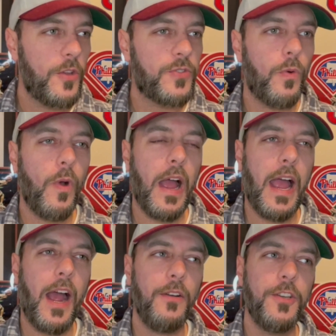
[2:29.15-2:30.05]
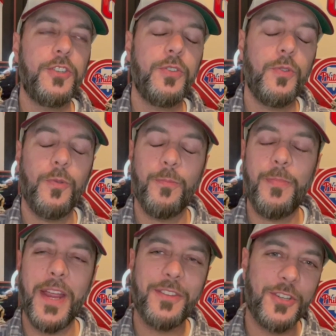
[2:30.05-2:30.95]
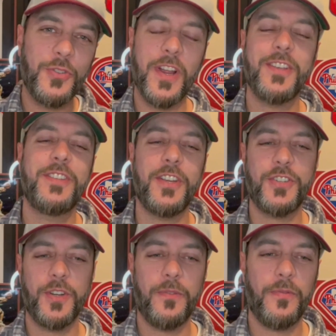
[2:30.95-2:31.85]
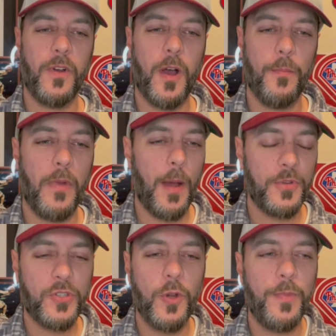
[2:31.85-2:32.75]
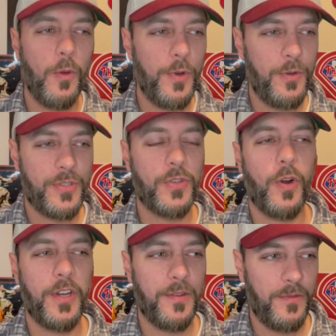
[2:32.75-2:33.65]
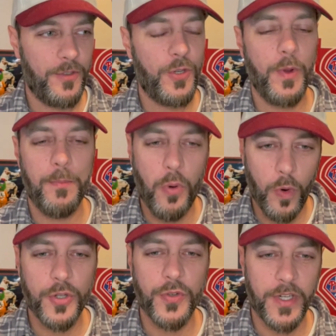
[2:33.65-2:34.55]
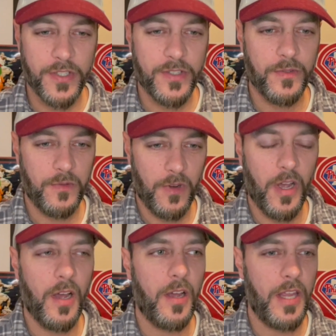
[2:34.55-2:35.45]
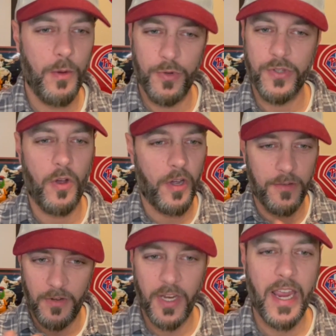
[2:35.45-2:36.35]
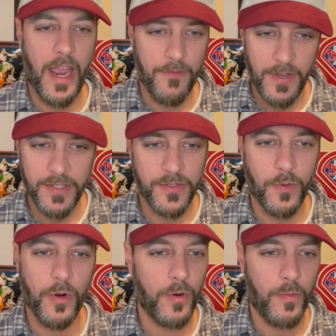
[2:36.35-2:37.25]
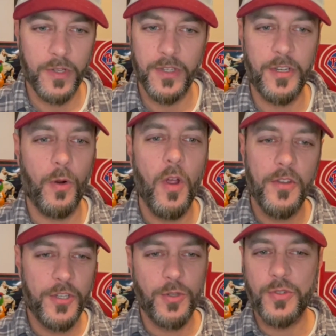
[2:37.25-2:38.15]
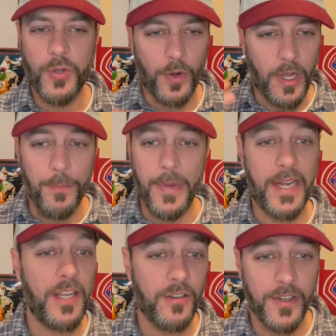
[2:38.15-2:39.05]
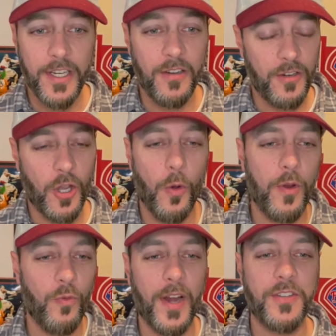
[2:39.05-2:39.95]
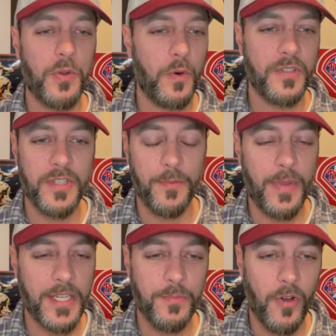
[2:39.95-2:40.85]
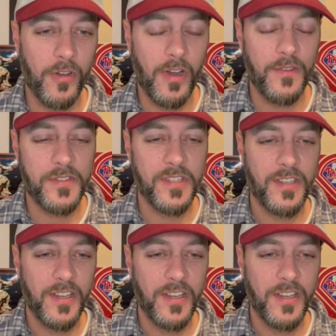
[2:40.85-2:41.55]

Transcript: So how did you make the transition from, I'm assuming when you started doing portraits, it was on a canvas, or what, you know, did you start immediately going right towards the baseball gloves?